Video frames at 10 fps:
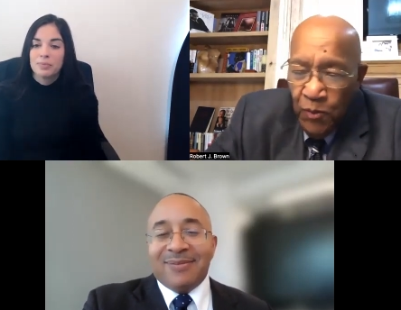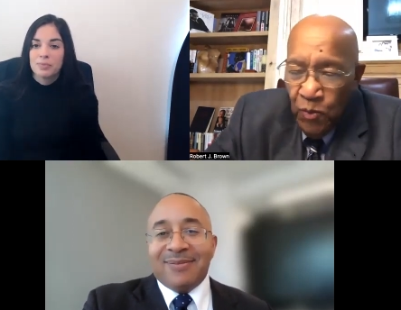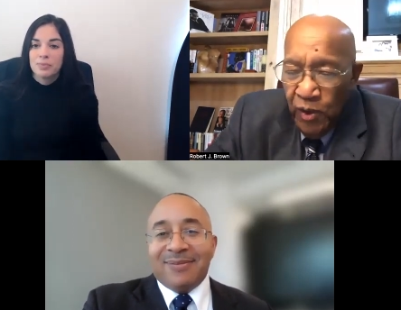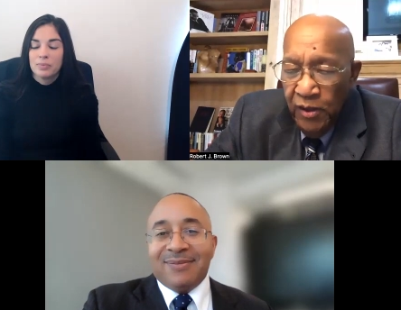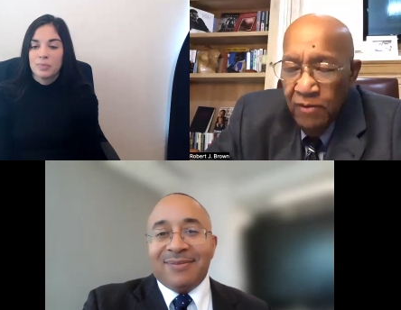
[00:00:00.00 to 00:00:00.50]

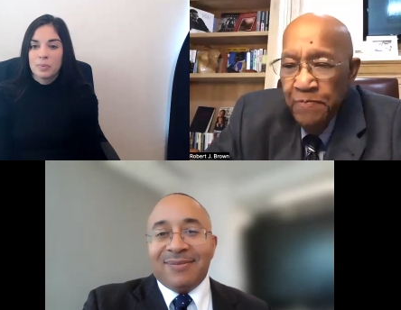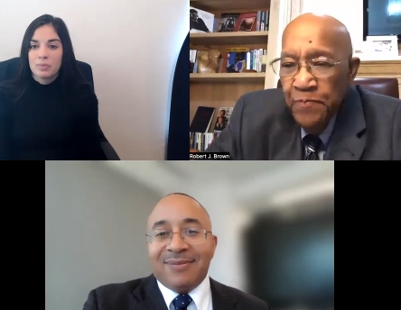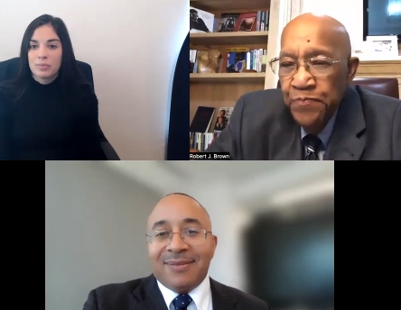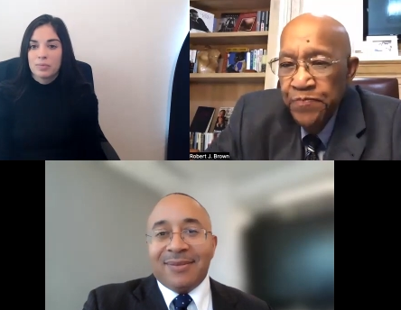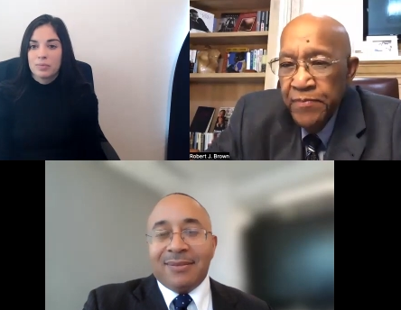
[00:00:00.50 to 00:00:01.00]
Speaker 1: Well,
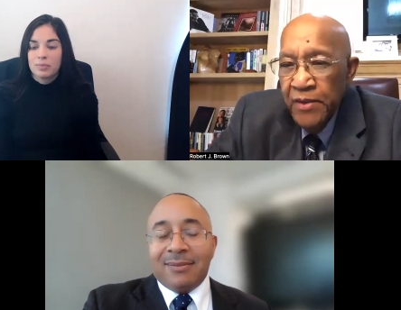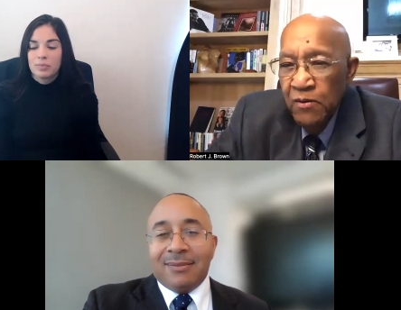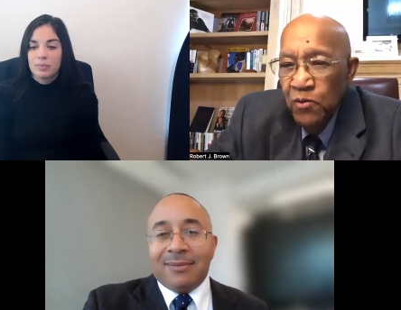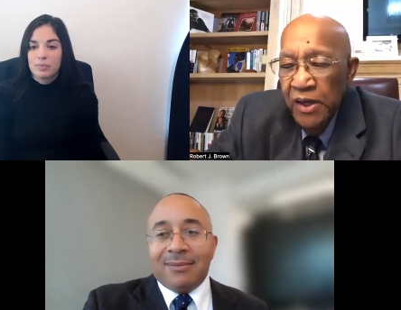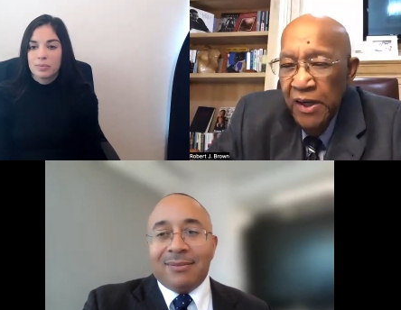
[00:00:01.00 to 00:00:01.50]

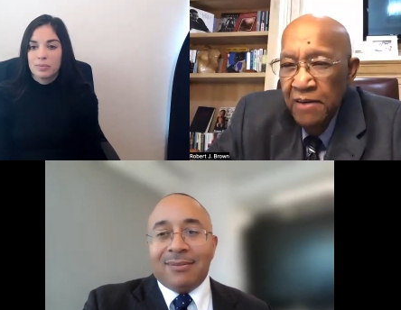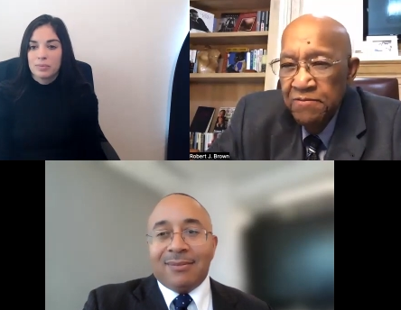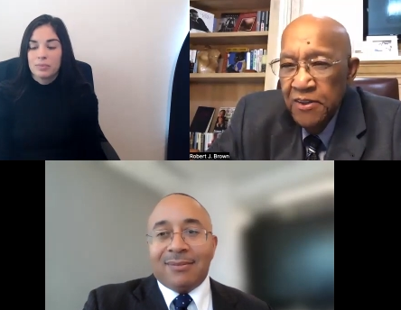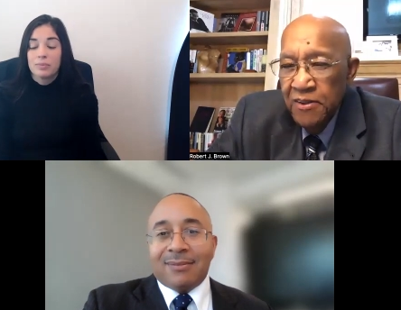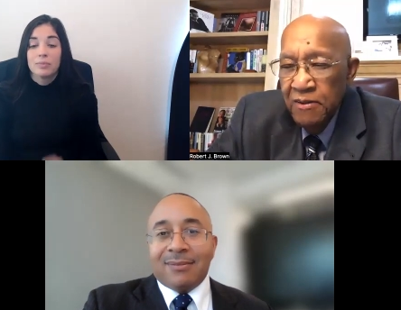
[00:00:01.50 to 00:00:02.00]
we
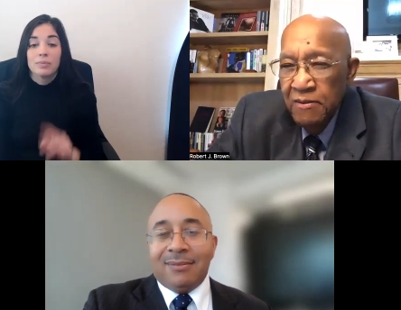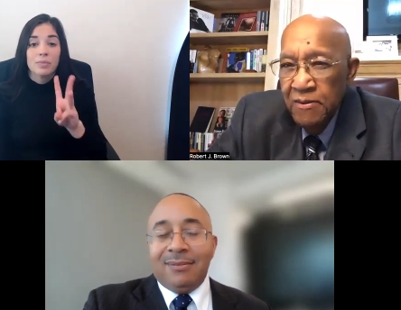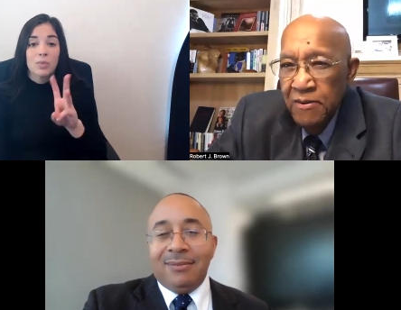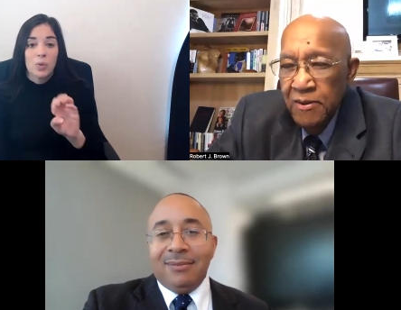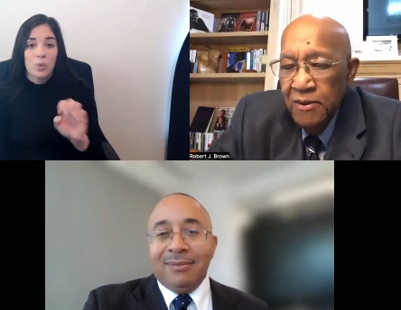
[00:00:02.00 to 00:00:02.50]
have to
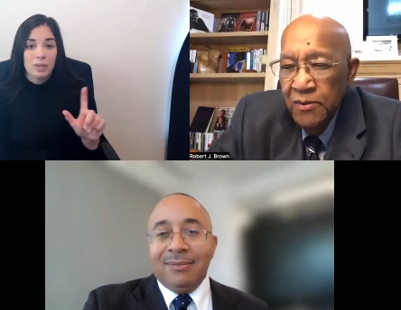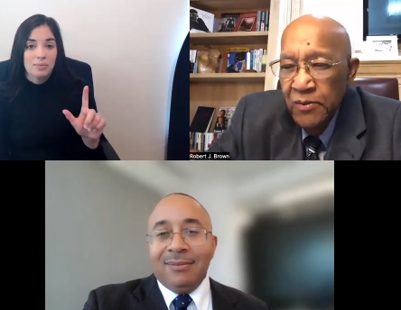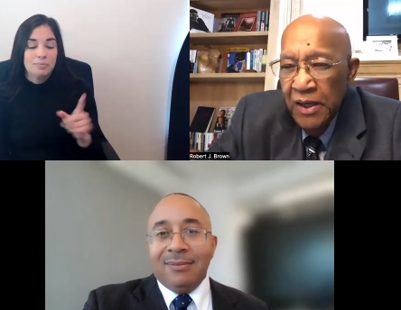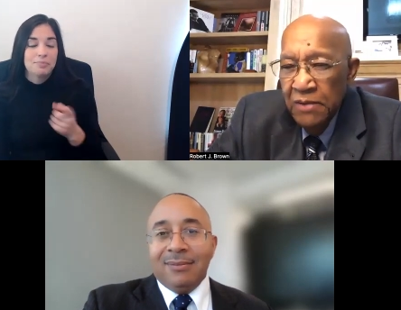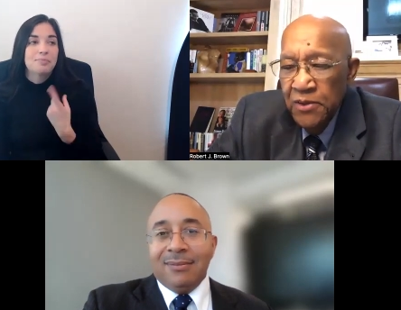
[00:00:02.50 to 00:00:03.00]
uh,
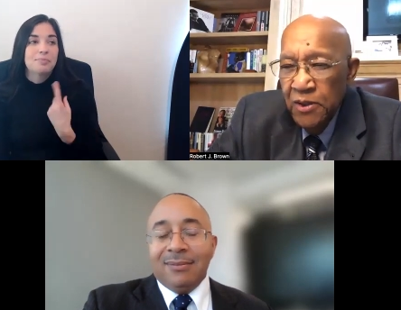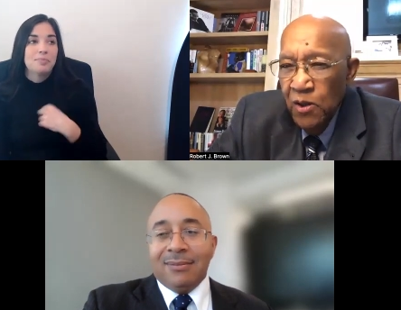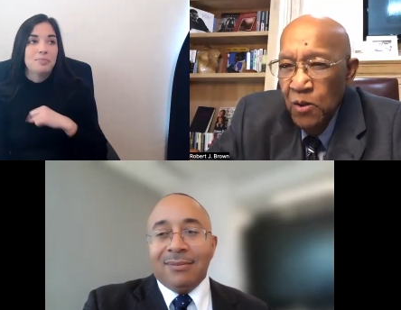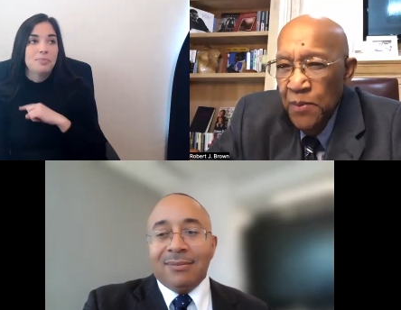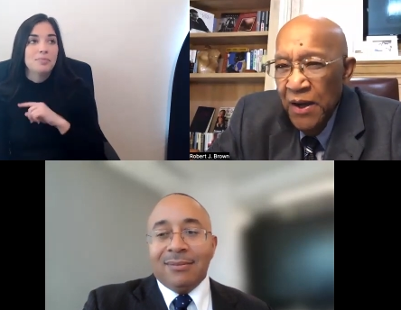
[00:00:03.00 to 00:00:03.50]
we have to
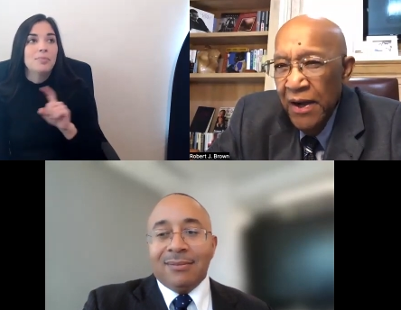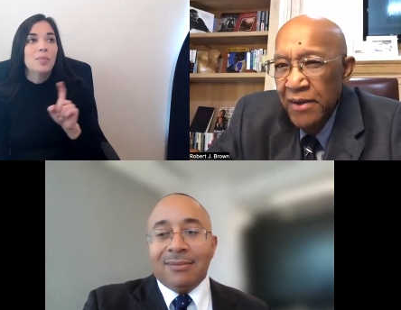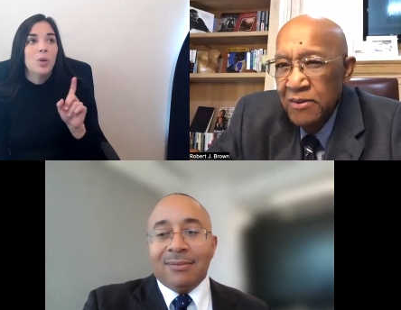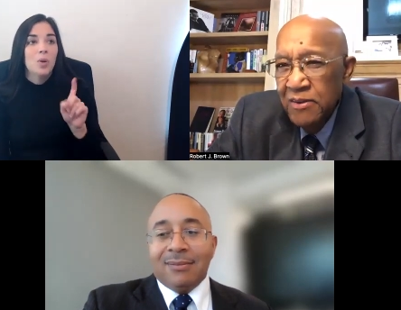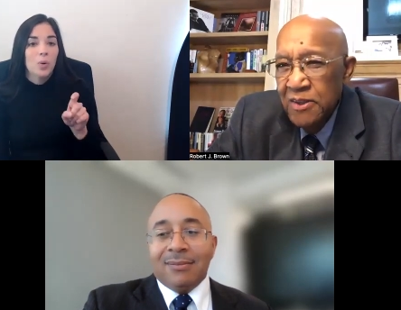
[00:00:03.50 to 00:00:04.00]
go
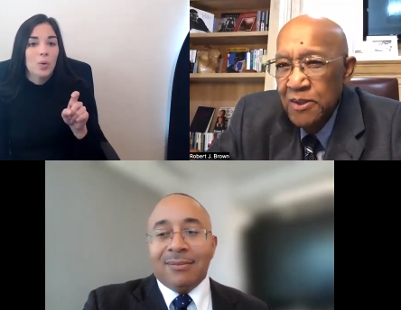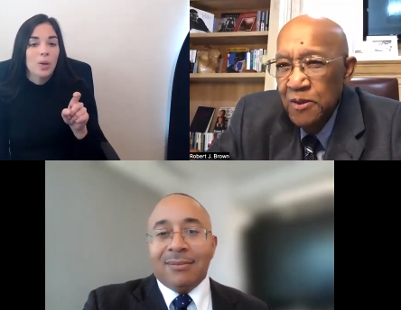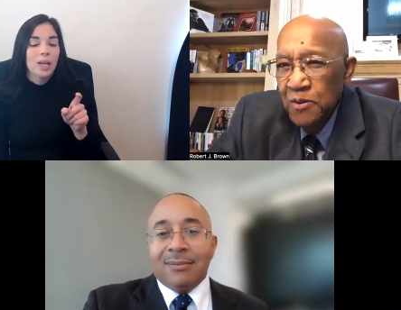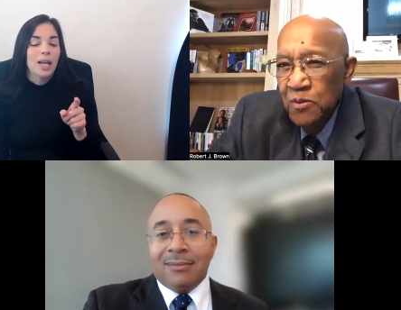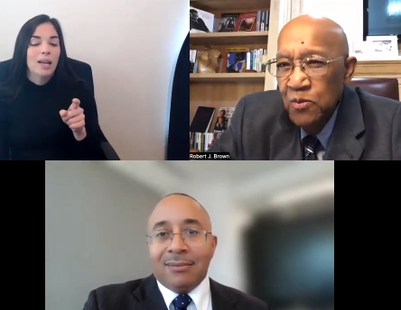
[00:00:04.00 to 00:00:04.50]
back
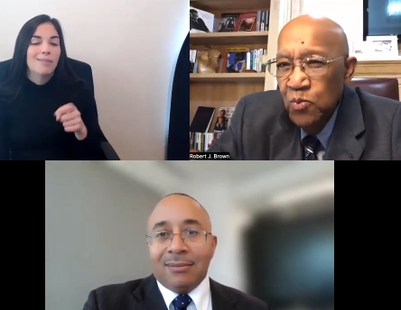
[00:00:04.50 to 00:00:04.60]
to